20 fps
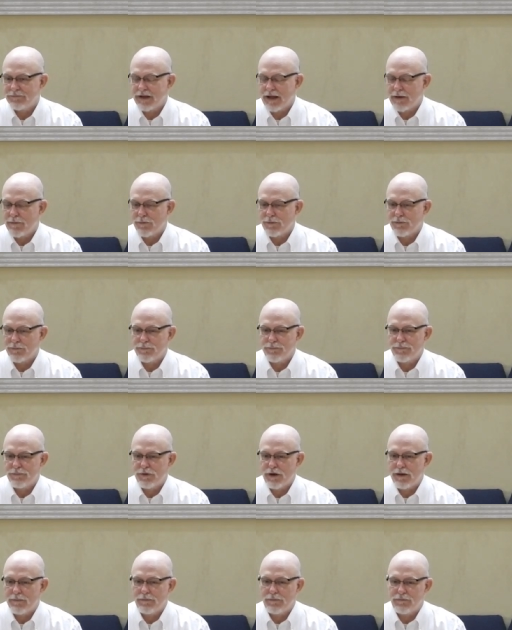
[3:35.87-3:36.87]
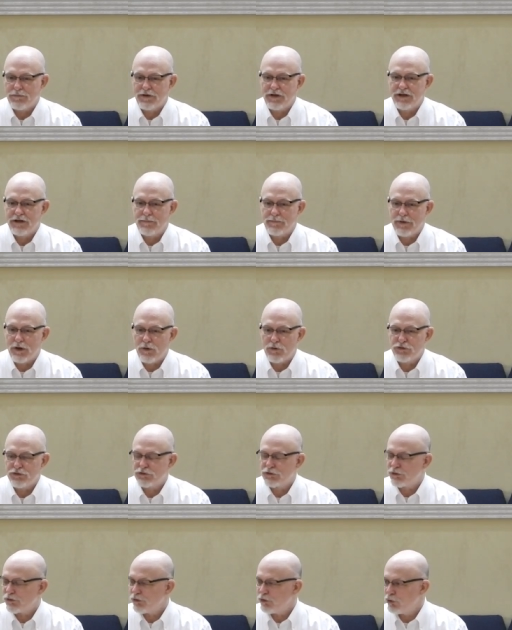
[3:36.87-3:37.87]
they were probably the
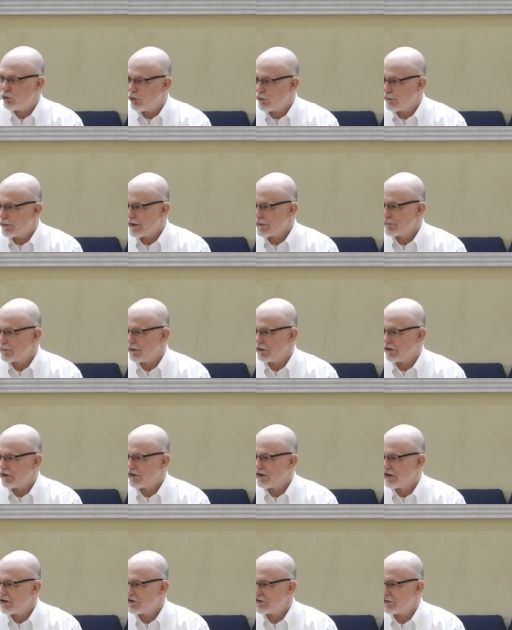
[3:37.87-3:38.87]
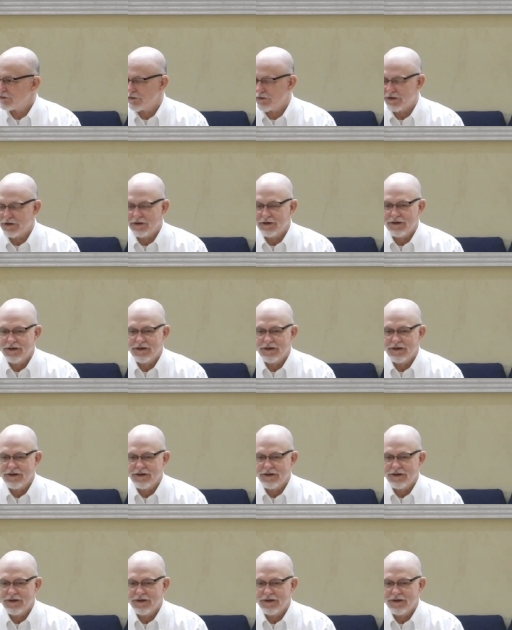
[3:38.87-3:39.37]
most cruel people in history.